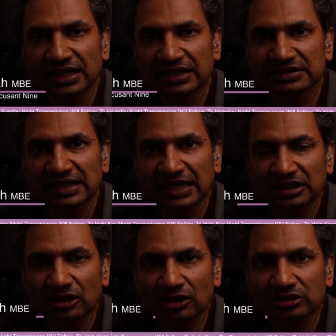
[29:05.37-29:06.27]
sat
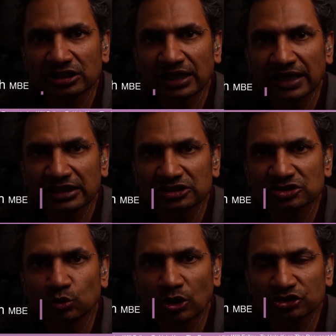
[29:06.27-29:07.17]
on their hands
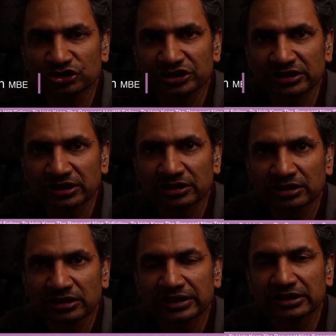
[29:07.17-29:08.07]
watching,
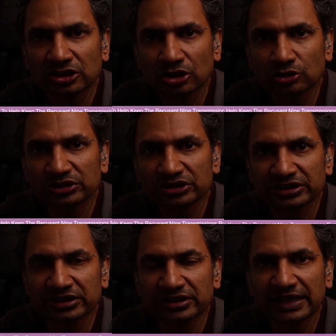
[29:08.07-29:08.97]

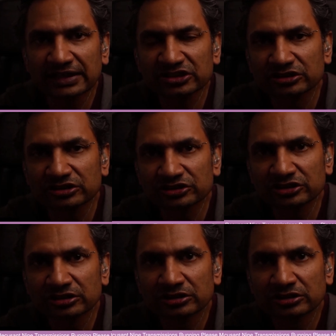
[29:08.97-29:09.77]
encouraging gangsters